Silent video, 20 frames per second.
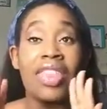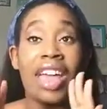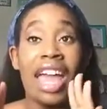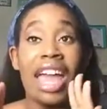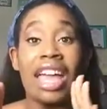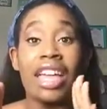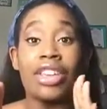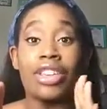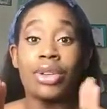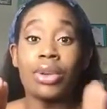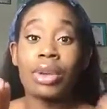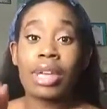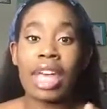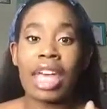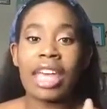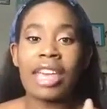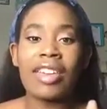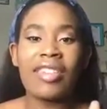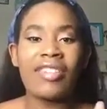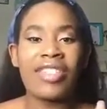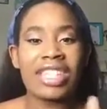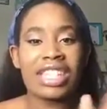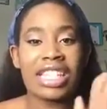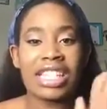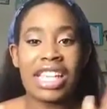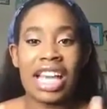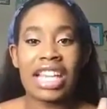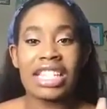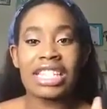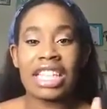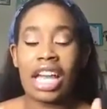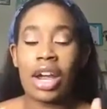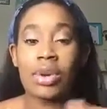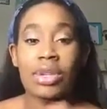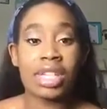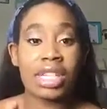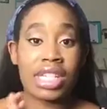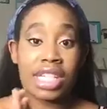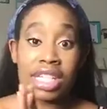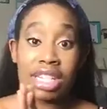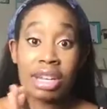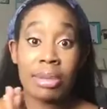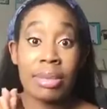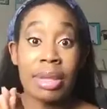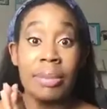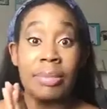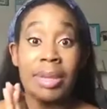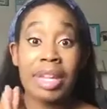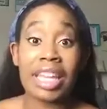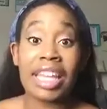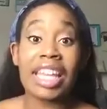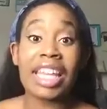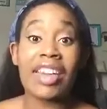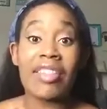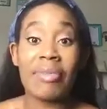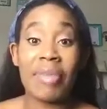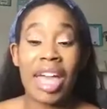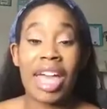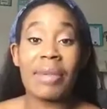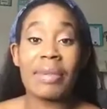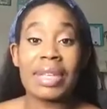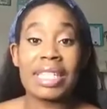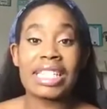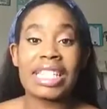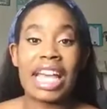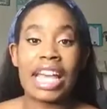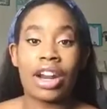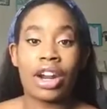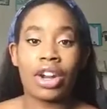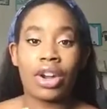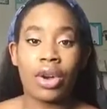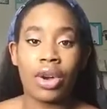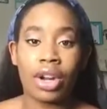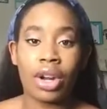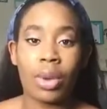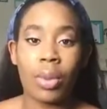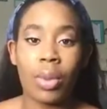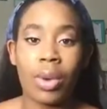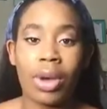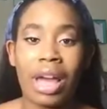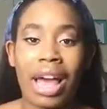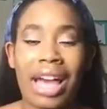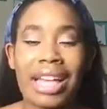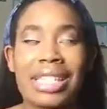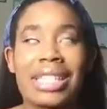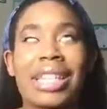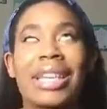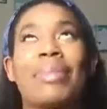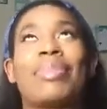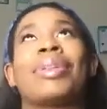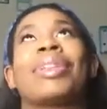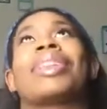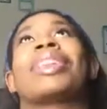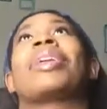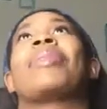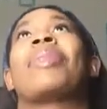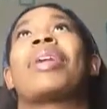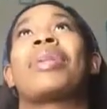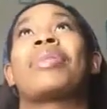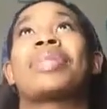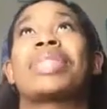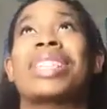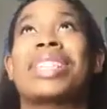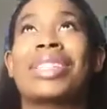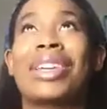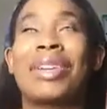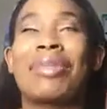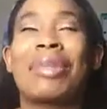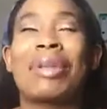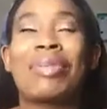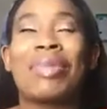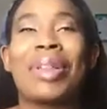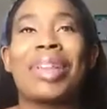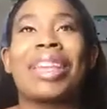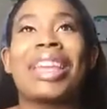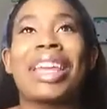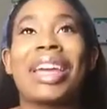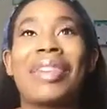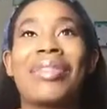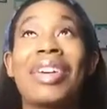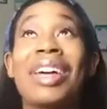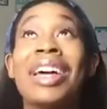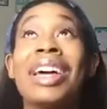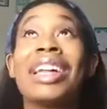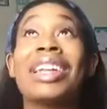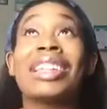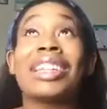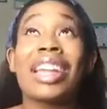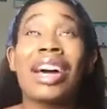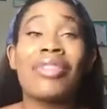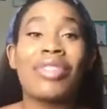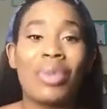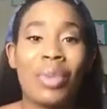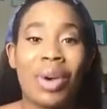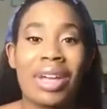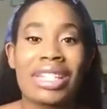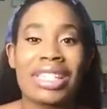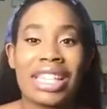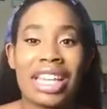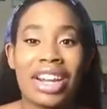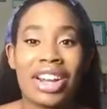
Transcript: that you keep visitation hours because there's going to be plenty of babies that are going to want, I said plenty of babies, there's going to be plenty of loved ones